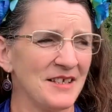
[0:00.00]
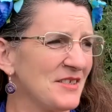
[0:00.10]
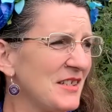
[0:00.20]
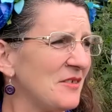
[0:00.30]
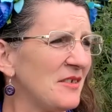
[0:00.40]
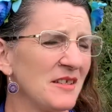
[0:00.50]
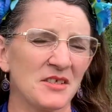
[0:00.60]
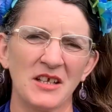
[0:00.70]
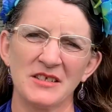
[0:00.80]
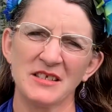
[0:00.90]
Still, it's
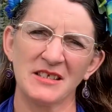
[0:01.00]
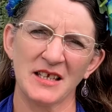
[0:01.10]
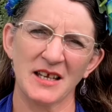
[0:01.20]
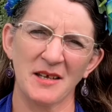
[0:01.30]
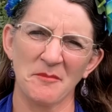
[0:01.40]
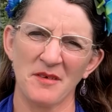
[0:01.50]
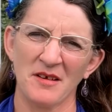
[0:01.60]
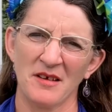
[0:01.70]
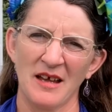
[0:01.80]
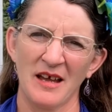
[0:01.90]
nice to see him
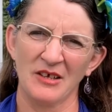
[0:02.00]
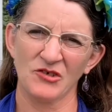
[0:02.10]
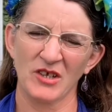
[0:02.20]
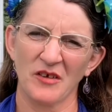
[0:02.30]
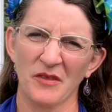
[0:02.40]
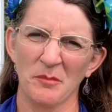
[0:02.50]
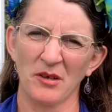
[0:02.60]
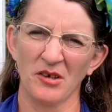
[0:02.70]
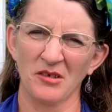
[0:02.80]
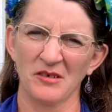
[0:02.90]
actually on the
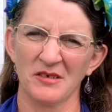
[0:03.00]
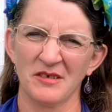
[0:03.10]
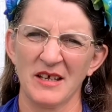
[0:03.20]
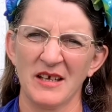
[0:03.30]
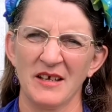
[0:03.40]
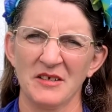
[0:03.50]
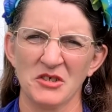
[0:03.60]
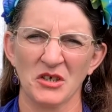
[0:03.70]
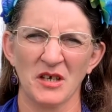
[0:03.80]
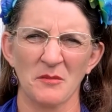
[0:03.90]
plot. It
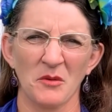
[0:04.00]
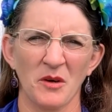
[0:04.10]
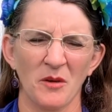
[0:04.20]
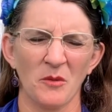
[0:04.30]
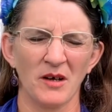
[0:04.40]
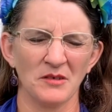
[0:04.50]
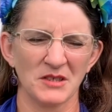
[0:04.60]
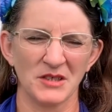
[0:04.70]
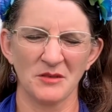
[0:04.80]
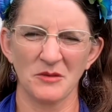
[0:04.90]
took him quite a while
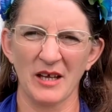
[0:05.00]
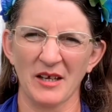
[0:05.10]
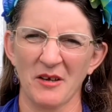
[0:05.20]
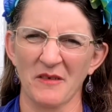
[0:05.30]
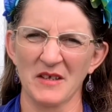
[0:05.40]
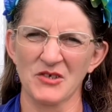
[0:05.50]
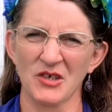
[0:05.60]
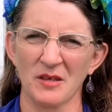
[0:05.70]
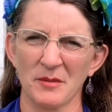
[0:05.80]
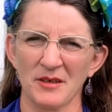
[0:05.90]
to get going this
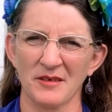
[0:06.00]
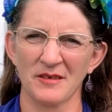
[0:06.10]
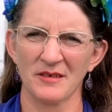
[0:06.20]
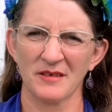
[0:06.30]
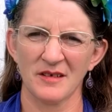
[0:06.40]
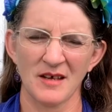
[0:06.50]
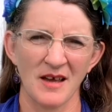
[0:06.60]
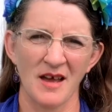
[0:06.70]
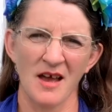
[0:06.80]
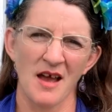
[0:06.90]
year, but
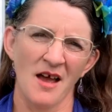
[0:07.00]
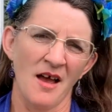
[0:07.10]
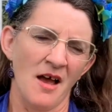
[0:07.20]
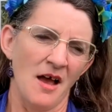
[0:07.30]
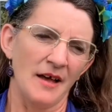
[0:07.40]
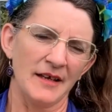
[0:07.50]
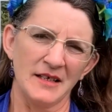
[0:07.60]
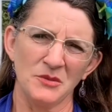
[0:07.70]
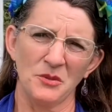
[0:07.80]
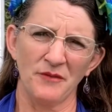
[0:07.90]
I
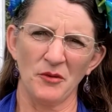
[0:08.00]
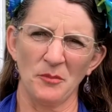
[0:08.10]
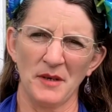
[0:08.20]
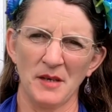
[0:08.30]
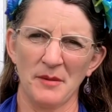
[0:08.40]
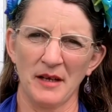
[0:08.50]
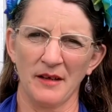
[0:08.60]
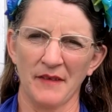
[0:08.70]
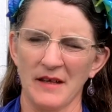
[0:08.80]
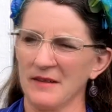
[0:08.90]
guess we've all been a bit
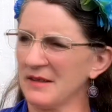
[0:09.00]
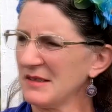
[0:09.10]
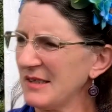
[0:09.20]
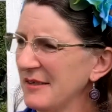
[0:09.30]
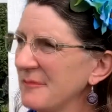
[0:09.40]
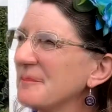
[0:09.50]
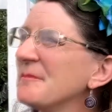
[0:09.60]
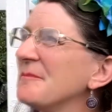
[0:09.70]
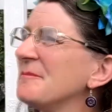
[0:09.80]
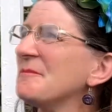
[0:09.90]
like that.
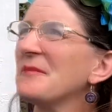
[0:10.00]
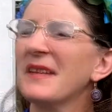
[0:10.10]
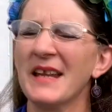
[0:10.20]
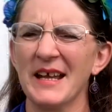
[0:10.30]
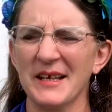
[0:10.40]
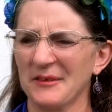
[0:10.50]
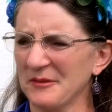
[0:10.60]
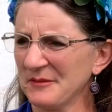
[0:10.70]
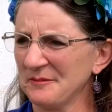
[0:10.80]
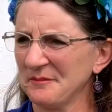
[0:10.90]

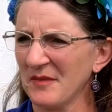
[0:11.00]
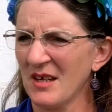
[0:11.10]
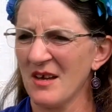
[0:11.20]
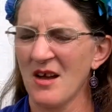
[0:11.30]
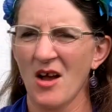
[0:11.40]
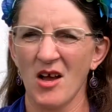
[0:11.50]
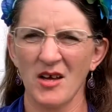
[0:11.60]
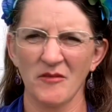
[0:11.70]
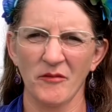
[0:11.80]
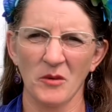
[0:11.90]
Now,
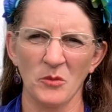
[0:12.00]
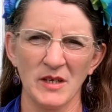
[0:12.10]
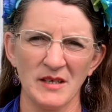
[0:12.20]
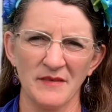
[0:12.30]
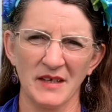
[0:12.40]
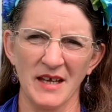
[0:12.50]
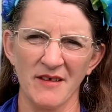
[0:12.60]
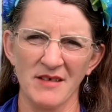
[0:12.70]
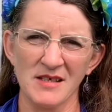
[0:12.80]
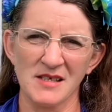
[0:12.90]
I've weeded the
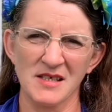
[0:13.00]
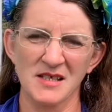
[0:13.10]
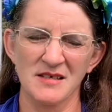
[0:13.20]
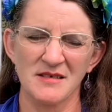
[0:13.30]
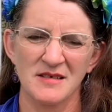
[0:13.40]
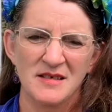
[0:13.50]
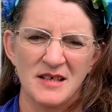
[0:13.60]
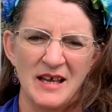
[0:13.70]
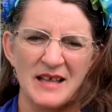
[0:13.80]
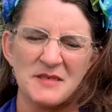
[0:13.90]
carrots
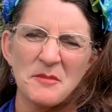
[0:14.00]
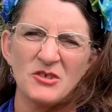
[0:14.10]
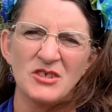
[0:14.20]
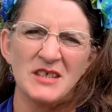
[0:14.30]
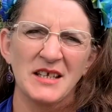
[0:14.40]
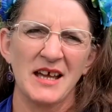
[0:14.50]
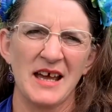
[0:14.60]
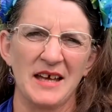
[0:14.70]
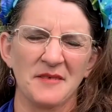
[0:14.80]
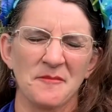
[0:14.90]
as much as I can,